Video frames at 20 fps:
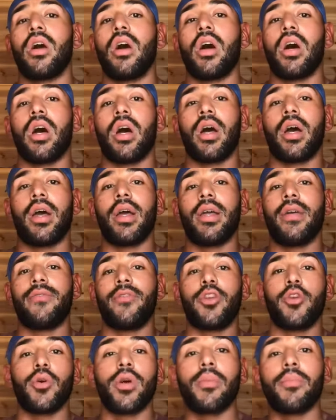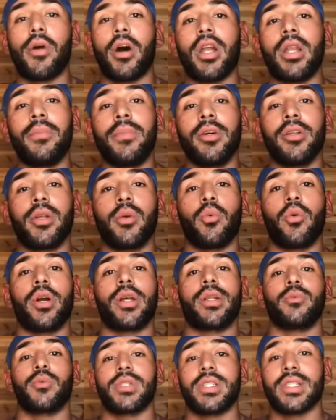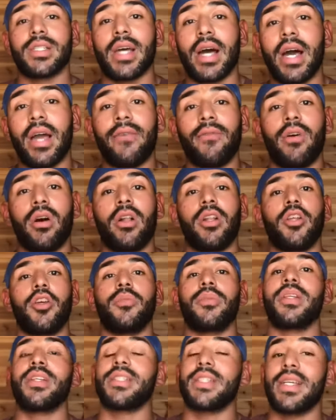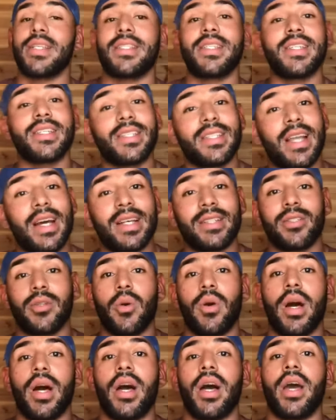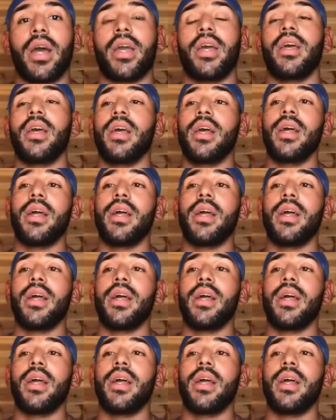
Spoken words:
if you're doing bodybuilding work, which is high volume, the intensity is not so high,